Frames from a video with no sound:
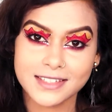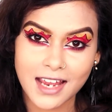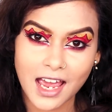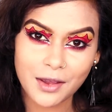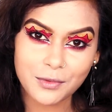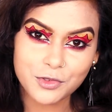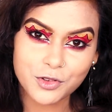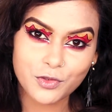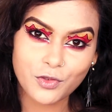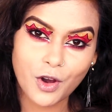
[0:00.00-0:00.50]

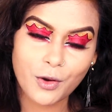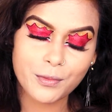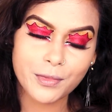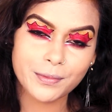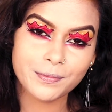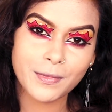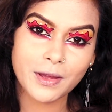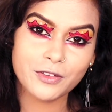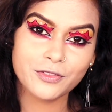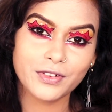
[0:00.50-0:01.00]
time to warm
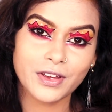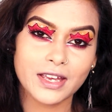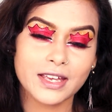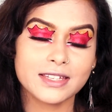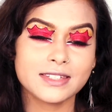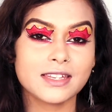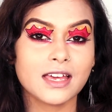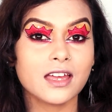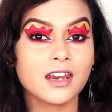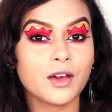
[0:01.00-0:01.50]
up my
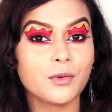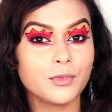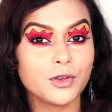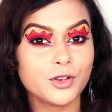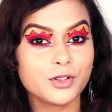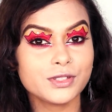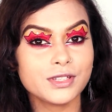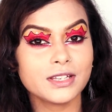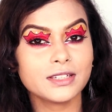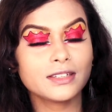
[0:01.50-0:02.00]
face, and I'm
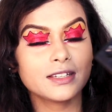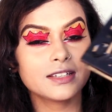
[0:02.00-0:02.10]
using